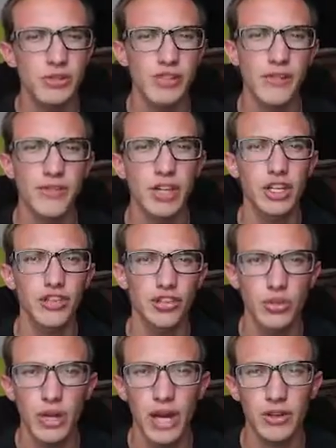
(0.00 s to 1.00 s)
which I
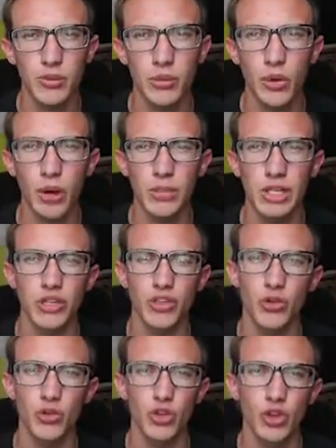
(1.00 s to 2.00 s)
figured you guys would want me to
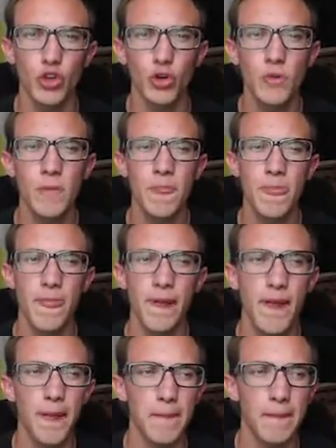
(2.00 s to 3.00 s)
do too.
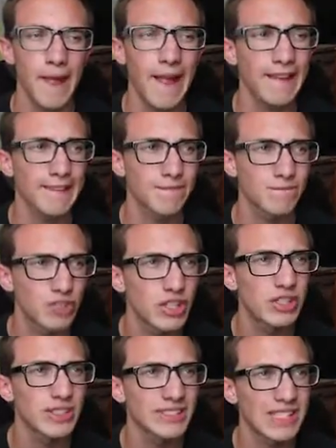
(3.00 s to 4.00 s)
I
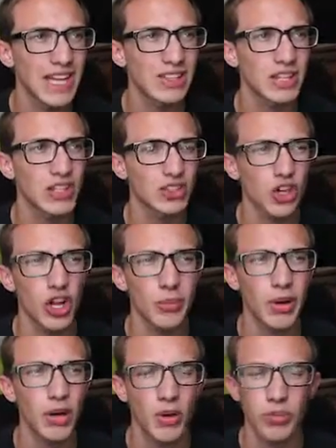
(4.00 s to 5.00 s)
really sat there and thought
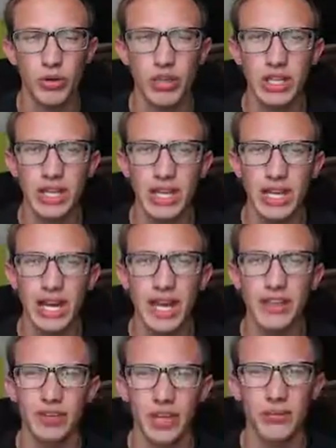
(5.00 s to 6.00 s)
about uploading it
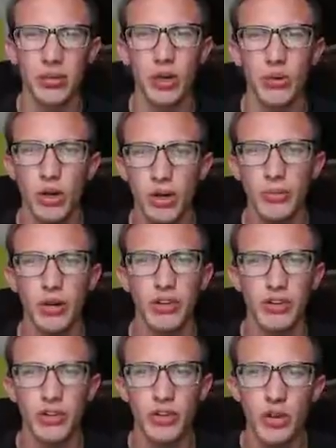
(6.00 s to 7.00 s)
as like part 1 and
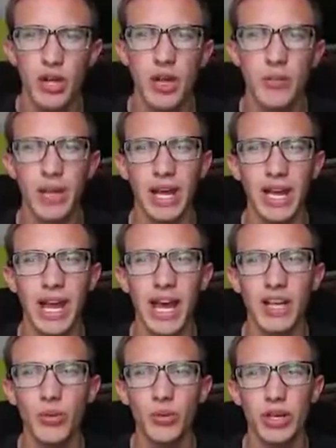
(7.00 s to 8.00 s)
part 2, but I
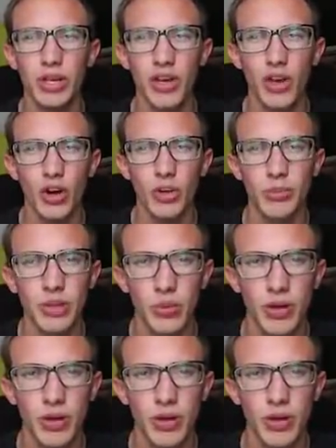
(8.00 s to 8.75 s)
kind of wanted it all to be